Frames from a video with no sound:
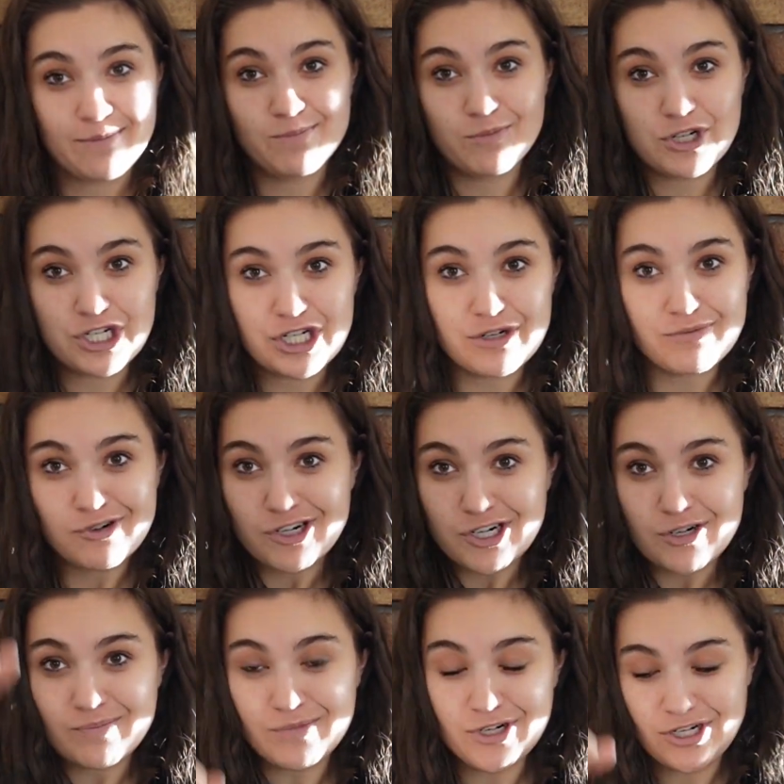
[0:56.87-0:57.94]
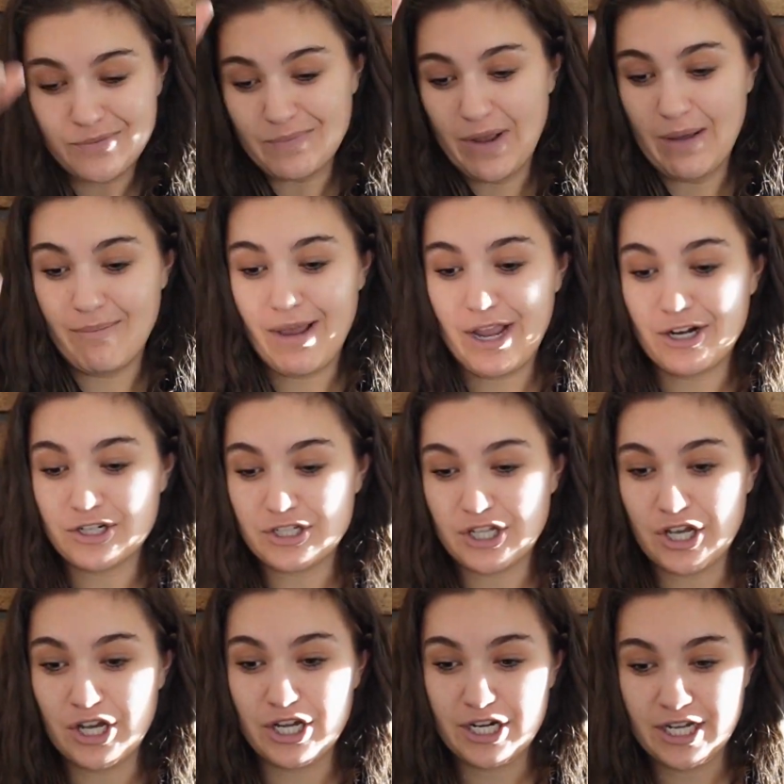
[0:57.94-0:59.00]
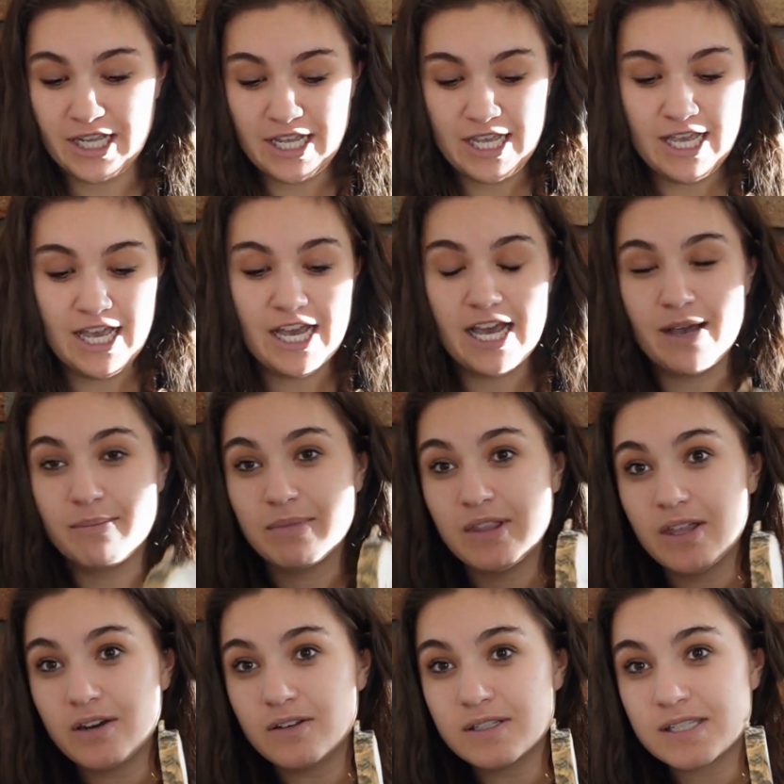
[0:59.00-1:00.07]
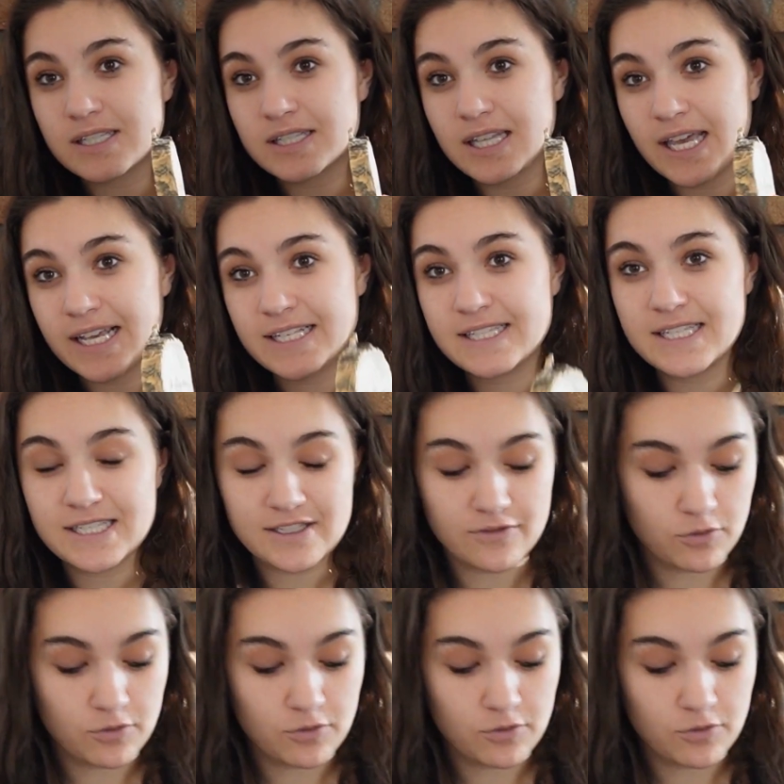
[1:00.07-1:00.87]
I miter sawed little slices of